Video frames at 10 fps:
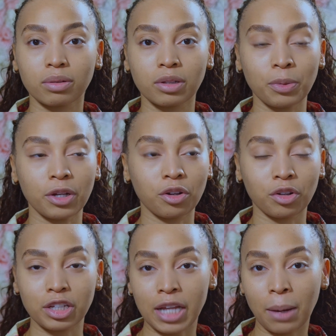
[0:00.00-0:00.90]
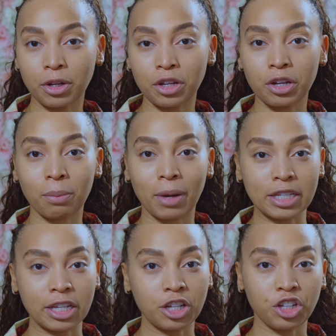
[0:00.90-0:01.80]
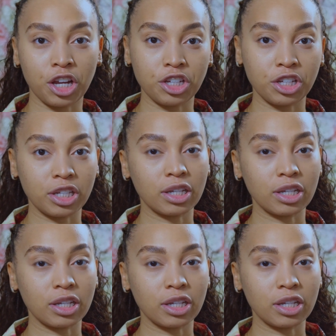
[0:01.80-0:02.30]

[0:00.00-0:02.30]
depending on the time of the year, my skin changes.